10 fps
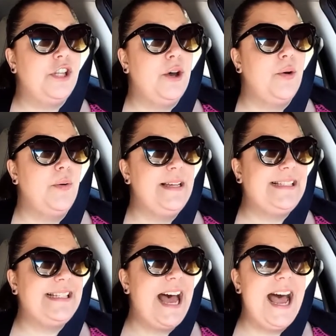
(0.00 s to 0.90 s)
So
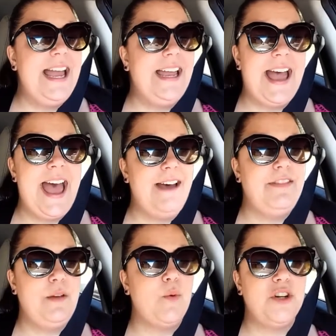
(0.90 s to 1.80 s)
I
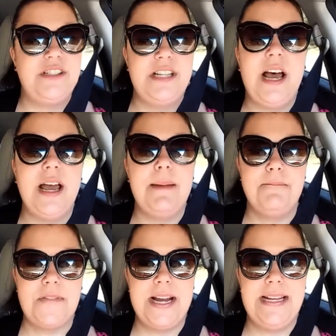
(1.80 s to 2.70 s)
have the worst
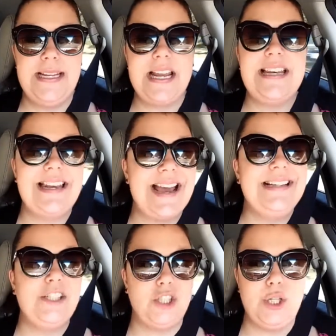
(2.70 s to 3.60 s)
time finding
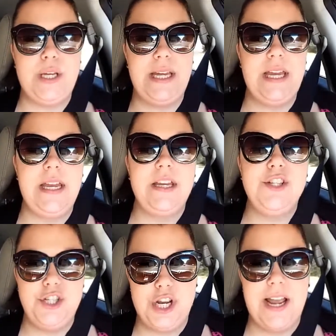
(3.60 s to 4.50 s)
nice looking
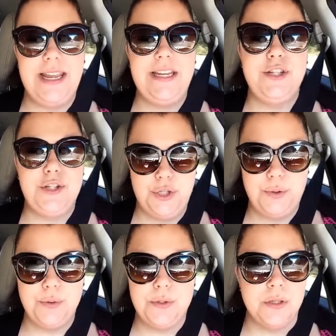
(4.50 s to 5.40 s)
giant
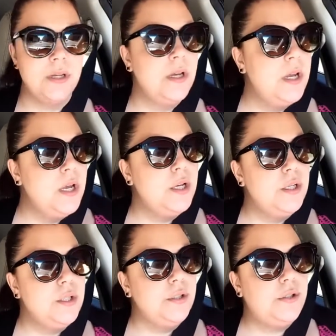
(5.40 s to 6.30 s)
shoes.
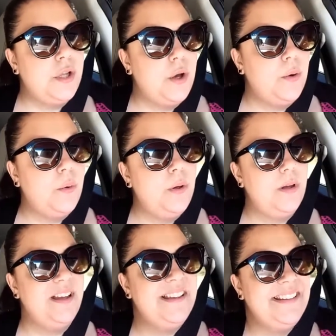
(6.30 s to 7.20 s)
So
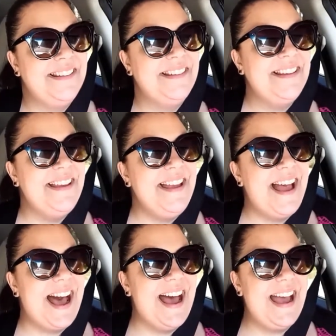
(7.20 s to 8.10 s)

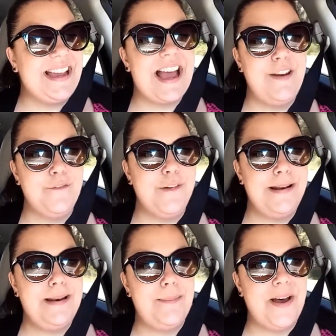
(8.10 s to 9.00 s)
I kind of
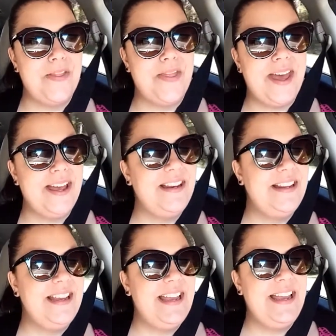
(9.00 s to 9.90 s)
fretted about that.